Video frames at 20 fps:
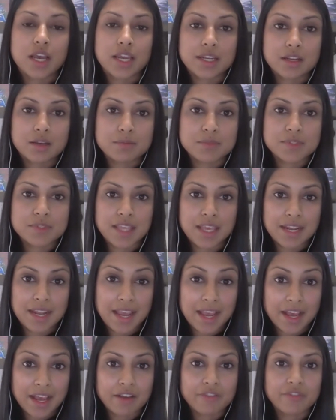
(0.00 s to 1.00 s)
items that
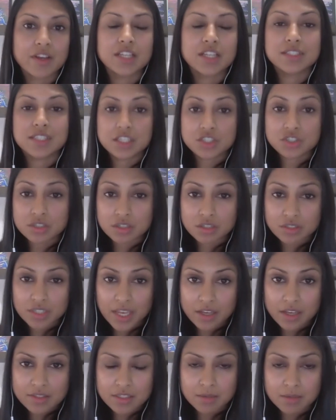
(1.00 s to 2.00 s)
have additional
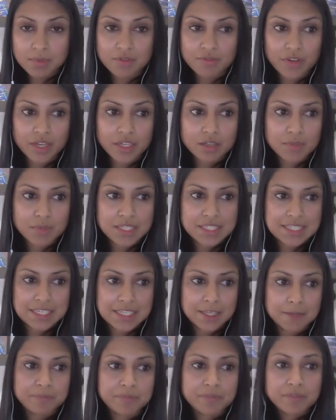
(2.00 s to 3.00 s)
calcium and vitamin D.